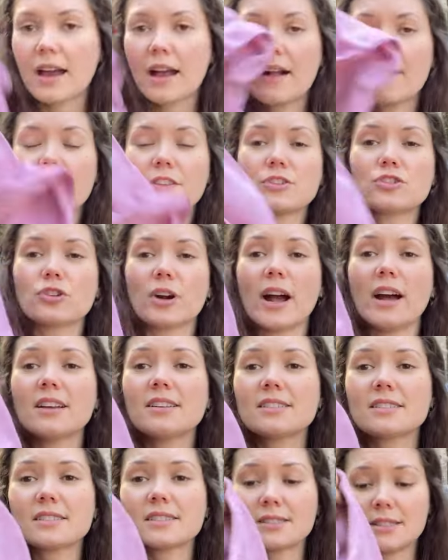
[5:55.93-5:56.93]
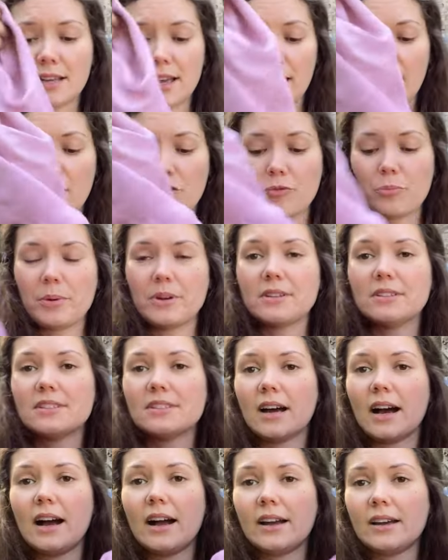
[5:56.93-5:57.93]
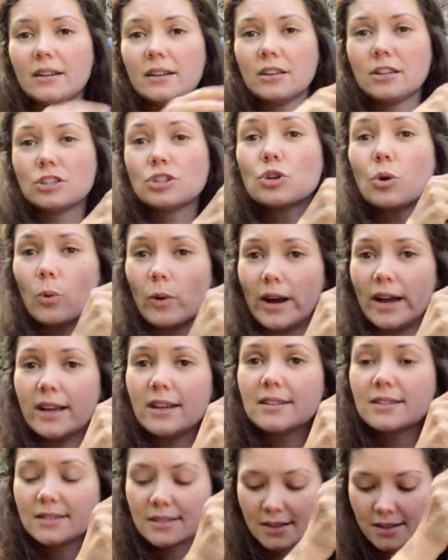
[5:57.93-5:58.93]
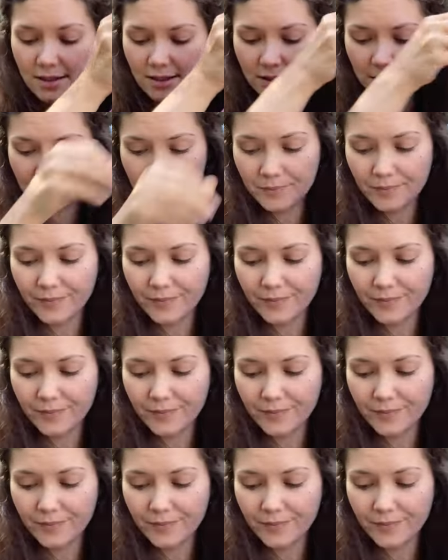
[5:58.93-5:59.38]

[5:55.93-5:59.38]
and the dress have been dyed twice.